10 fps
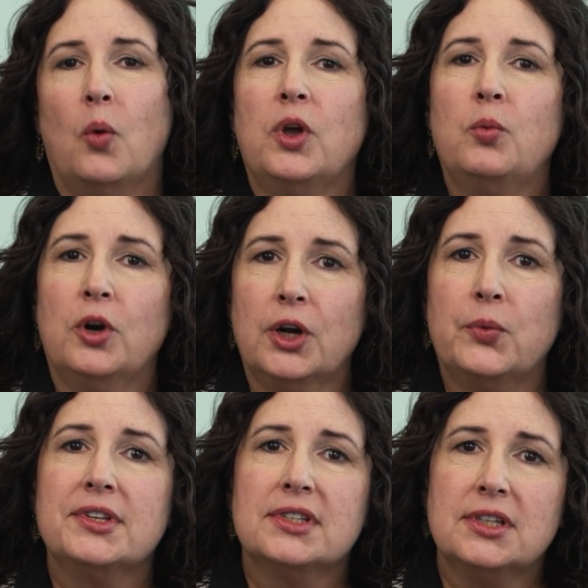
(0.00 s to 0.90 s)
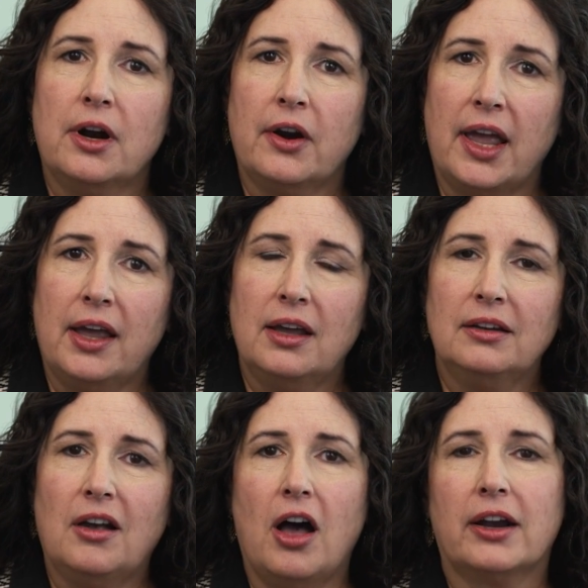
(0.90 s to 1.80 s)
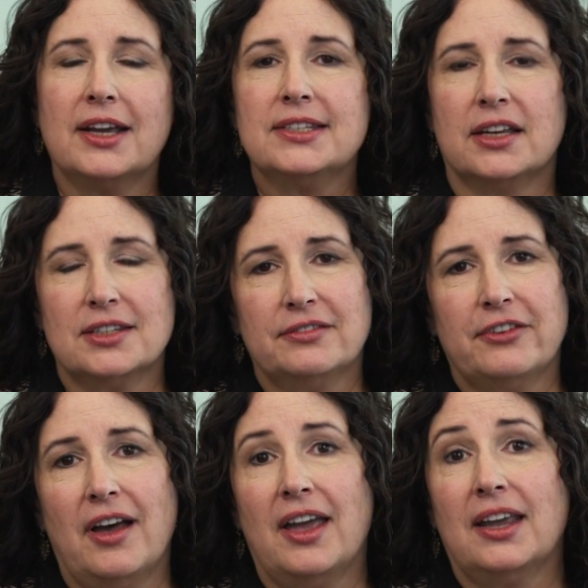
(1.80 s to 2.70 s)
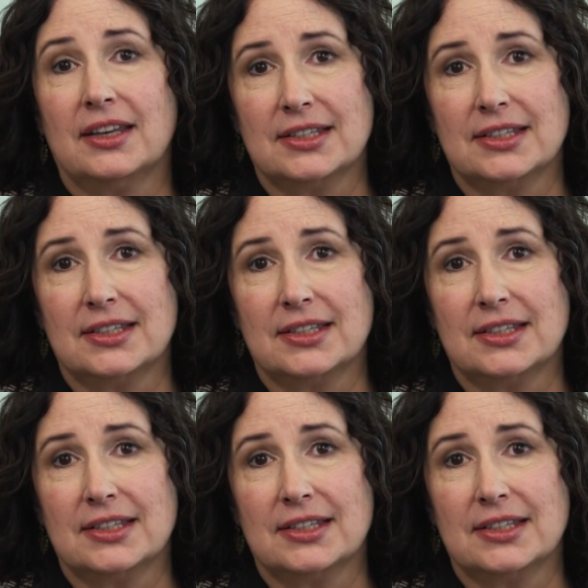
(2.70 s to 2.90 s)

We work with CRA on identifying